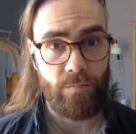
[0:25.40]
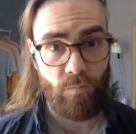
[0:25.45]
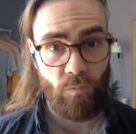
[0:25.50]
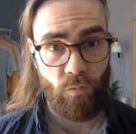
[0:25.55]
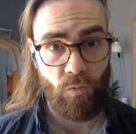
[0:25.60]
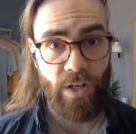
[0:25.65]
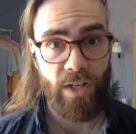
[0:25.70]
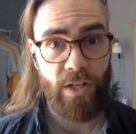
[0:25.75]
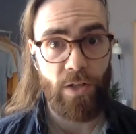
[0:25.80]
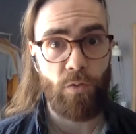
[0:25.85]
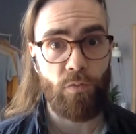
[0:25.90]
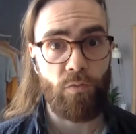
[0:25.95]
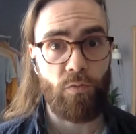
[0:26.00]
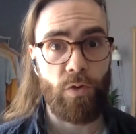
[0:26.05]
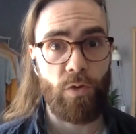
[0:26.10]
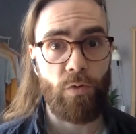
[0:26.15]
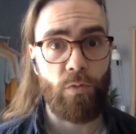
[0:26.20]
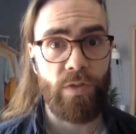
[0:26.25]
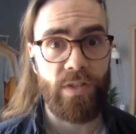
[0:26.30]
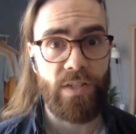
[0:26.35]
radio
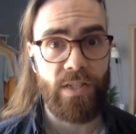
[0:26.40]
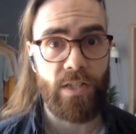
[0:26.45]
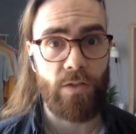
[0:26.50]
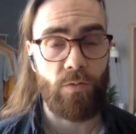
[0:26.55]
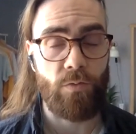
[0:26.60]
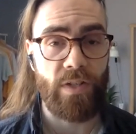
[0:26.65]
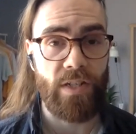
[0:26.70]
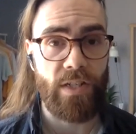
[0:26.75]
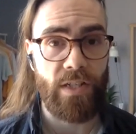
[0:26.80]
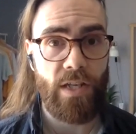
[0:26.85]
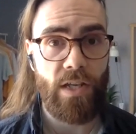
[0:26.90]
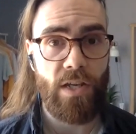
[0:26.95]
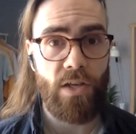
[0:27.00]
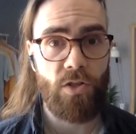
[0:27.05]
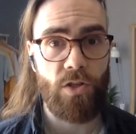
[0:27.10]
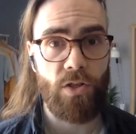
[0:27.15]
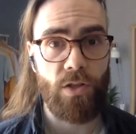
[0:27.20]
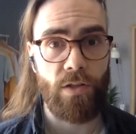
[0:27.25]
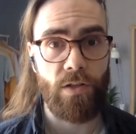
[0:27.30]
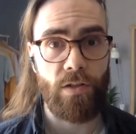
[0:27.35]
frequency
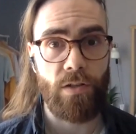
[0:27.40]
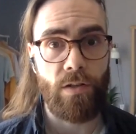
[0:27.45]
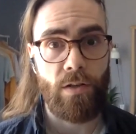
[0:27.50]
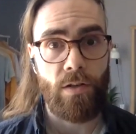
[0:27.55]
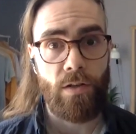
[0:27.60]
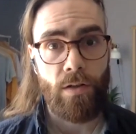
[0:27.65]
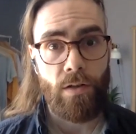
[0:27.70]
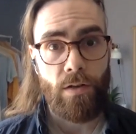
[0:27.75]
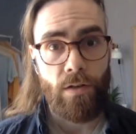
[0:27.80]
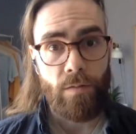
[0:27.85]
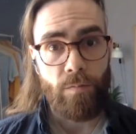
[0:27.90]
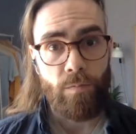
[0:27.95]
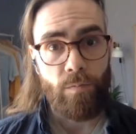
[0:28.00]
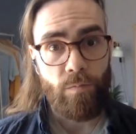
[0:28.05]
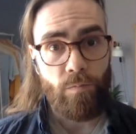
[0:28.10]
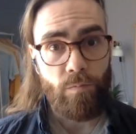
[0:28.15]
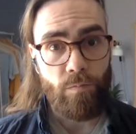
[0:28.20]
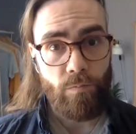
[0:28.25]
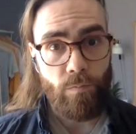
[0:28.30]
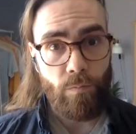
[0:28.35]
radiation
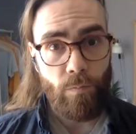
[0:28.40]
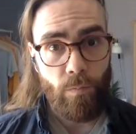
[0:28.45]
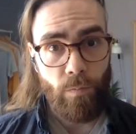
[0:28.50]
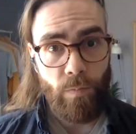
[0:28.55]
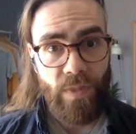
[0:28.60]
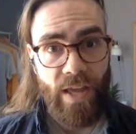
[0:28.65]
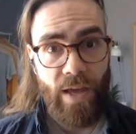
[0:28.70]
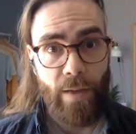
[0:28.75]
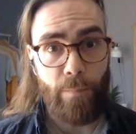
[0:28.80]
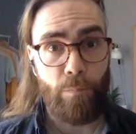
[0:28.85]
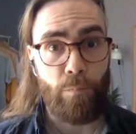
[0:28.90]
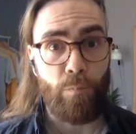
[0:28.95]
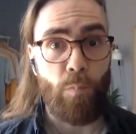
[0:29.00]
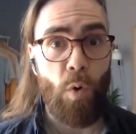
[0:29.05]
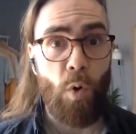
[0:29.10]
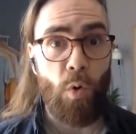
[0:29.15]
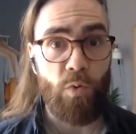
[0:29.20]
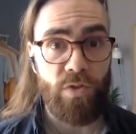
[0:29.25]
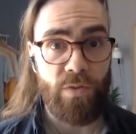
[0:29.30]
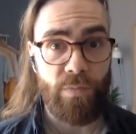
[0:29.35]
that
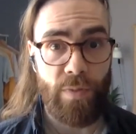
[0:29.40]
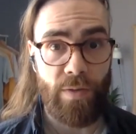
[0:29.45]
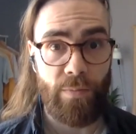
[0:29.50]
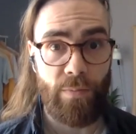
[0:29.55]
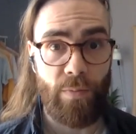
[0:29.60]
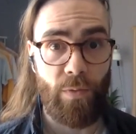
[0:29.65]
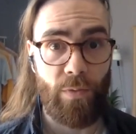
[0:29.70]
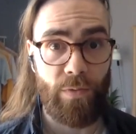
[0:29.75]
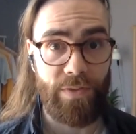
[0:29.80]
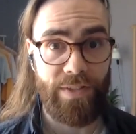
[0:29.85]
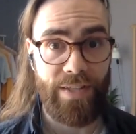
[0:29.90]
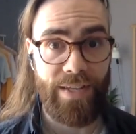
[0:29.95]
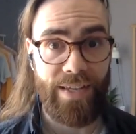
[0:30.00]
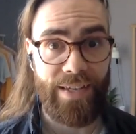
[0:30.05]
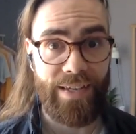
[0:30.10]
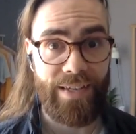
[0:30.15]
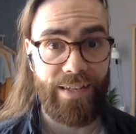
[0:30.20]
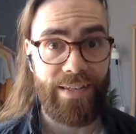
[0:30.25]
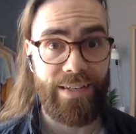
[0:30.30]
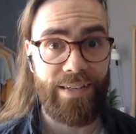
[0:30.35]
most people
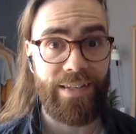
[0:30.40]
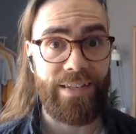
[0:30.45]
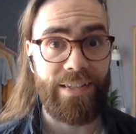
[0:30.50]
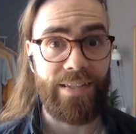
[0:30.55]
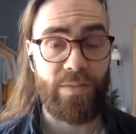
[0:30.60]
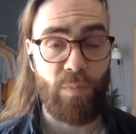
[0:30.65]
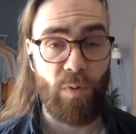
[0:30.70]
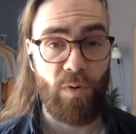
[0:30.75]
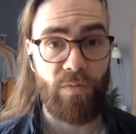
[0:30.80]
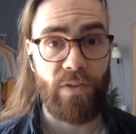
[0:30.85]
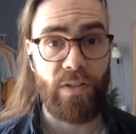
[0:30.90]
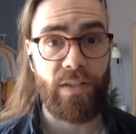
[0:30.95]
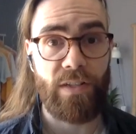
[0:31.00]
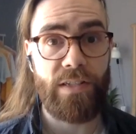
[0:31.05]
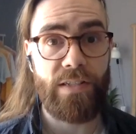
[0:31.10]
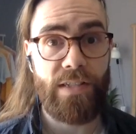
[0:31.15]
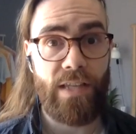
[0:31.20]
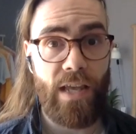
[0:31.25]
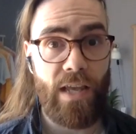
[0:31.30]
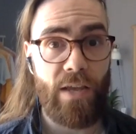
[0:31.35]
think is
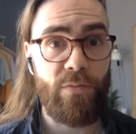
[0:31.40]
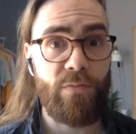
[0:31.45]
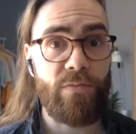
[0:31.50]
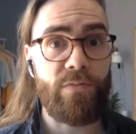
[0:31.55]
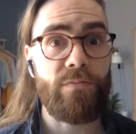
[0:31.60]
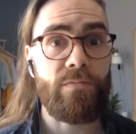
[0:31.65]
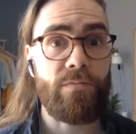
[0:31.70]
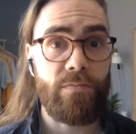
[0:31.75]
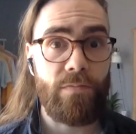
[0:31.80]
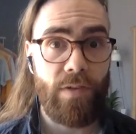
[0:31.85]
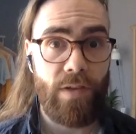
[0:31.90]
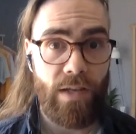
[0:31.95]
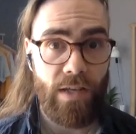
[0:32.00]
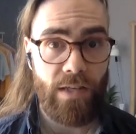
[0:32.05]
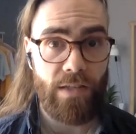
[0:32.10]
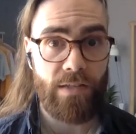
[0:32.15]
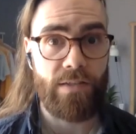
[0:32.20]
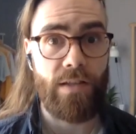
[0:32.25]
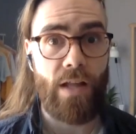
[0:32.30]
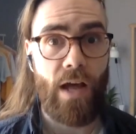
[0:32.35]
perfectly safe
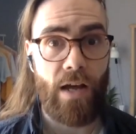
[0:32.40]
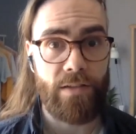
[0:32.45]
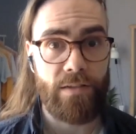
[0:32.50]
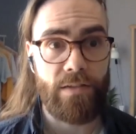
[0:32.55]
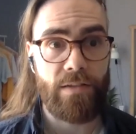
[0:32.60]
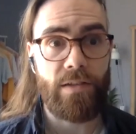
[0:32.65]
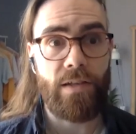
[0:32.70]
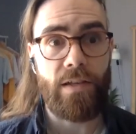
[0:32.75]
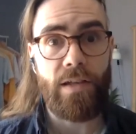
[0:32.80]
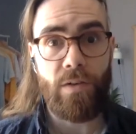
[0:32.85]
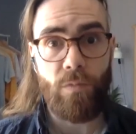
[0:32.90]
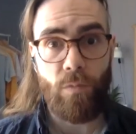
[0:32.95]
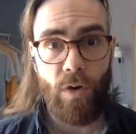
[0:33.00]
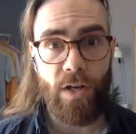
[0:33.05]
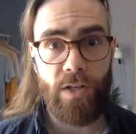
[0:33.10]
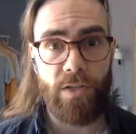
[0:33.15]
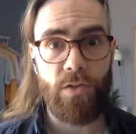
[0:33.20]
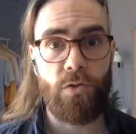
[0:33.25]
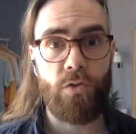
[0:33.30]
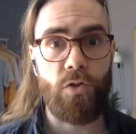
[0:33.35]
is not, and
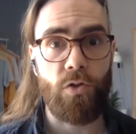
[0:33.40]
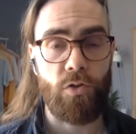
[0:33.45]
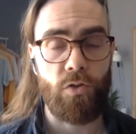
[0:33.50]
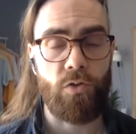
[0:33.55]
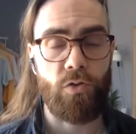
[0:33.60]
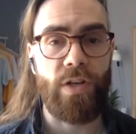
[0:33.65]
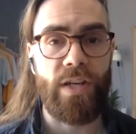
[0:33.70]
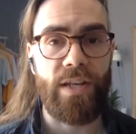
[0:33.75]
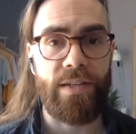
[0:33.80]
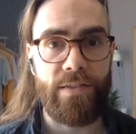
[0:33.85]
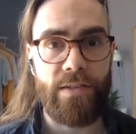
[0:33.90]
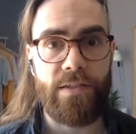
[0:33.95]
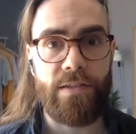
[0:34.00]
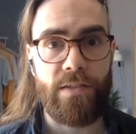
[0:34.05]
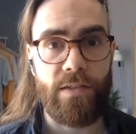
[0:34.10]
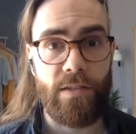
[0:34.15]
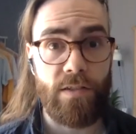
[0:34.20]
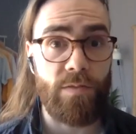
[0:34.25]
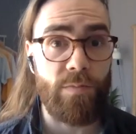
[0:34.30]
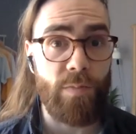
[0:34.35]
why you should create
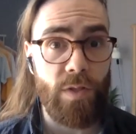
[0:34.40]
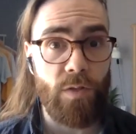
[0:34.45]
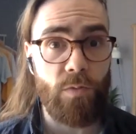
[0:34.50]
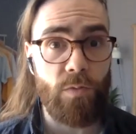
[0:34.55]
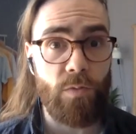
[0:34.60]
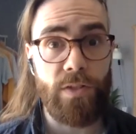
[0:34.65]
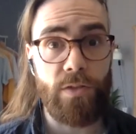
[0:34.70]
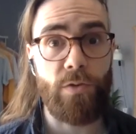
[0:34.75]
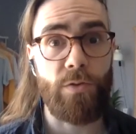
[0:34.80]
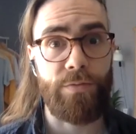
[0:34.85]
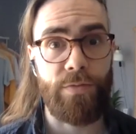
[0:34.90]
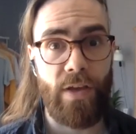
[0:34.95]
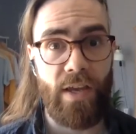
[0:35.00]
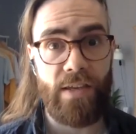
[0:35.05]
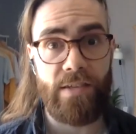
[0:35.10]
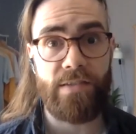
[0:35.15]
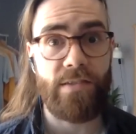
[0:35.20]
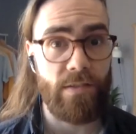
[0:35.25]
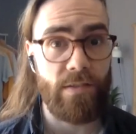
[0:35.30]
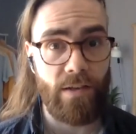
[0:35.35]
distance between your
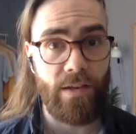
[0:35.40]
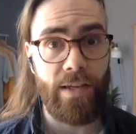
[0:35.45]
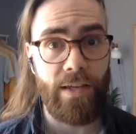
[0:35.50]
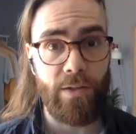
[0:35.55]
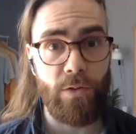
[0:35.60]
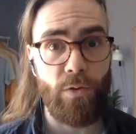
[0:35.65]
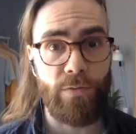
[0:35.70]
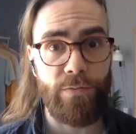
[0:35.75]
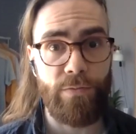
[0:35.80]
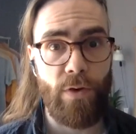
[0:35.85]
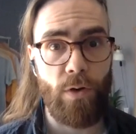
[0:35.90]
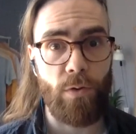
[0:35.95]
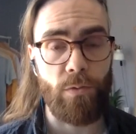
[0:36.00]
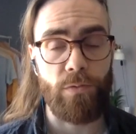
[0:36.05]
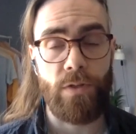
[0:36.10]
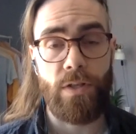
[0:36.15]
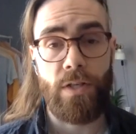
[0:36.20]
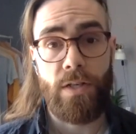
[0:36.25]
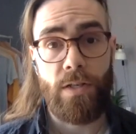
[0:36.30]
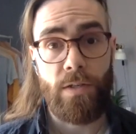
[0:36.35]
face and your phone.